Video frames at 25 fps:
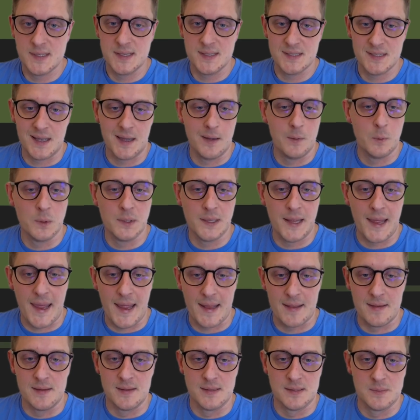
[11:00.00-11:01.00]
this, I will
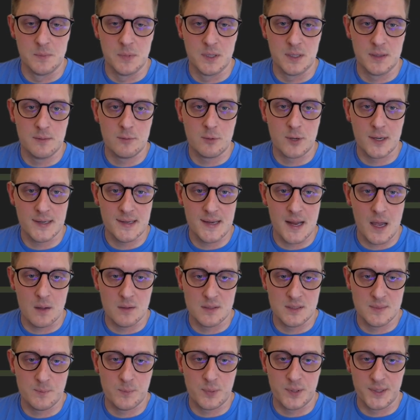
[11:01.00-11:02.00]
add this. But right now
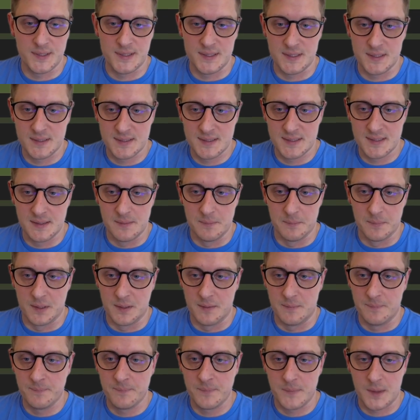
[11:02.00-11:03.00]
it's pretty
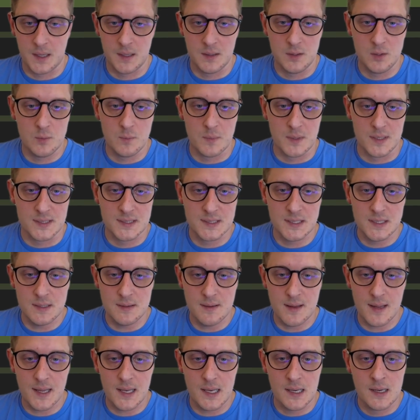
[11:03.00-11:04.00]
simple. And you must see
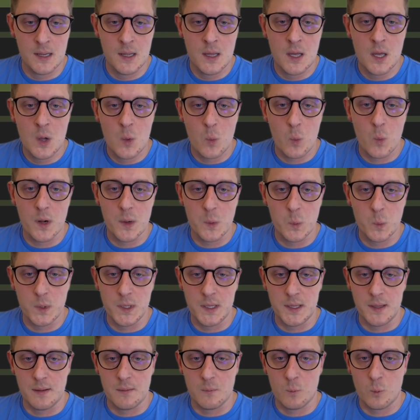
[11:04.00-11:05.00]
that when
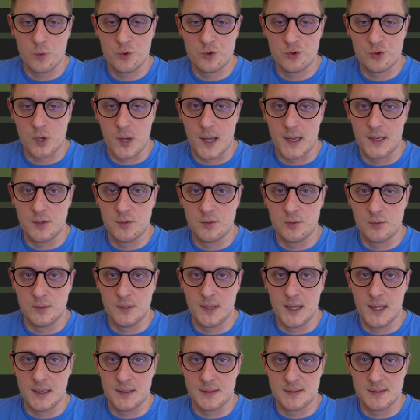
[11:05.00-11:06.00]
we try to
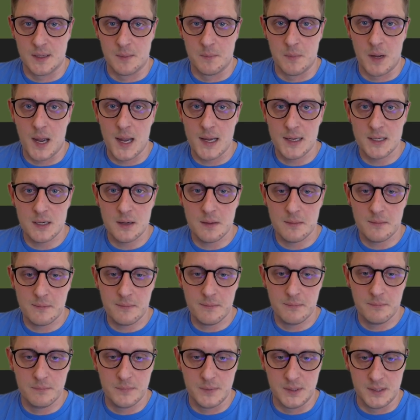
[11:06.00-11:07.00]
get some item,
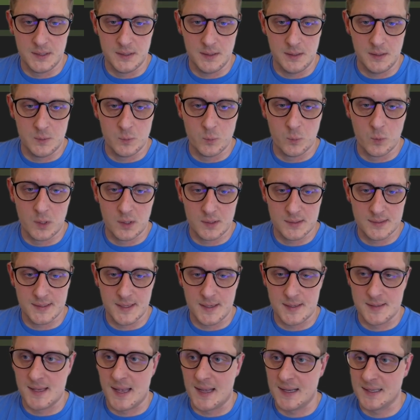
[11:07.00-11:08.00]
it works
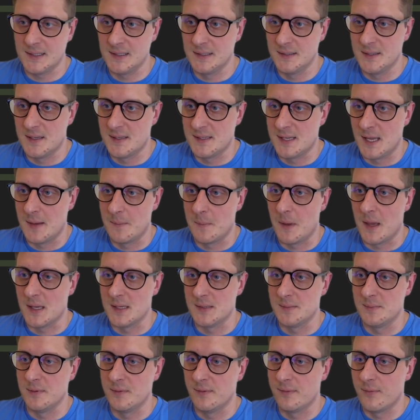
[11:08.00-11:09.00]
exactly the same
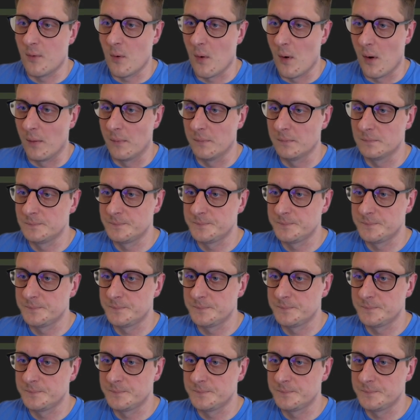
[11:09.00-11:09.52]
as before.